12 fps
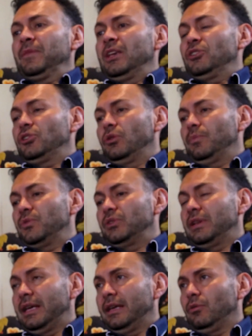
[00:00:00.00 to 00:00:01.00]
So
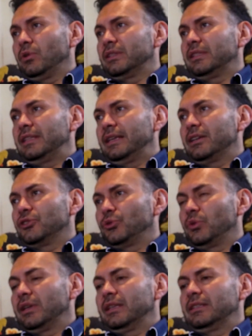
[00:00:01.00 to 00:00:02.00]
today, what they are
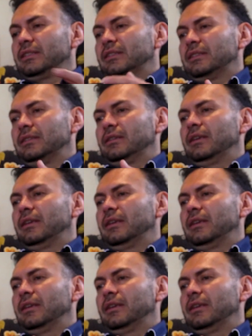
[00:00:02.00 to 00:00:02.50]
doing is,